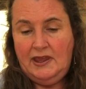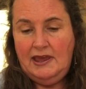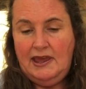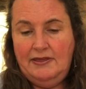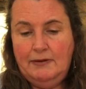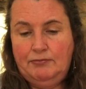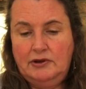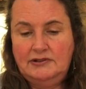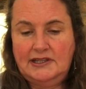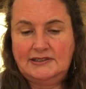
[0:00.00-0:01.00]
in the
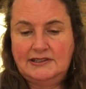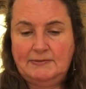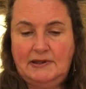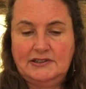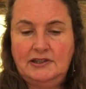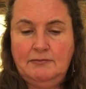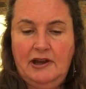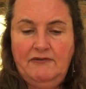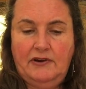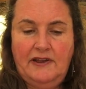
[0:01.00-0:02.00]
process as well. So you
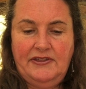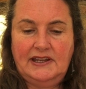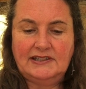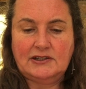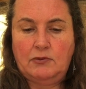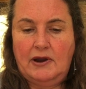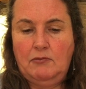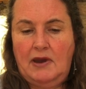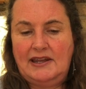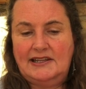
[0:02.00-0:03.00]
might find that it's quite
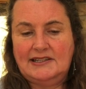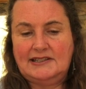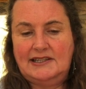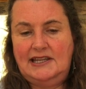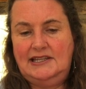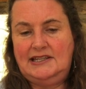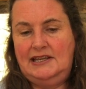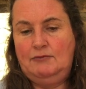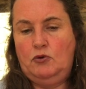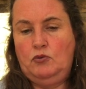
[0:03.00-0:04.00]
wet and it doesn't need
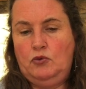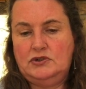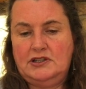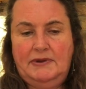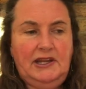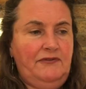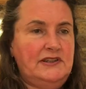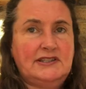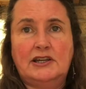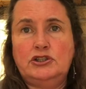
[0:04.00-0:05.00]
any more water. But if
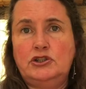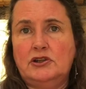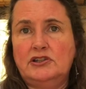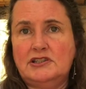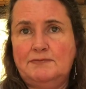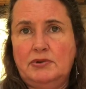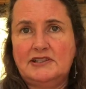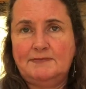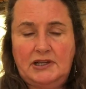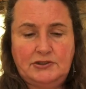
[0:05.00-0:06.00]
it does, you can just put a
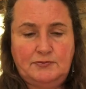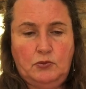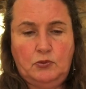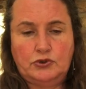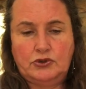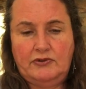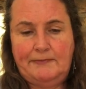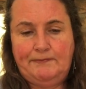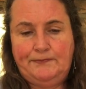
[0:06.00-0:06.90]
splash more water in,